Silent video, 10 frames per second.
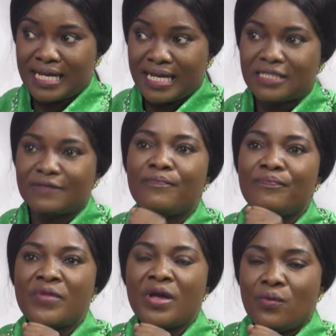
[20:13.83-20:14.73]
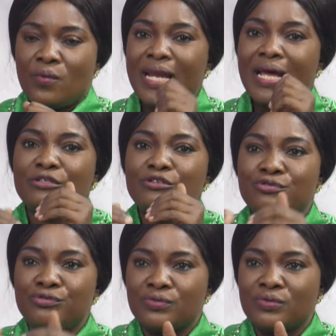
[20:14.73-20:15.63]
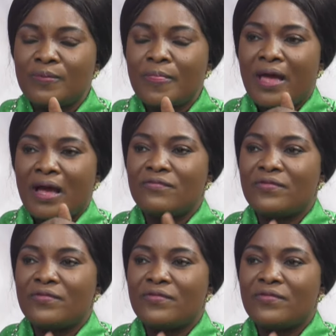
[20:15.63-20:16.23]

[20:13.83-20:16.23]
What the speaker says: that when I'm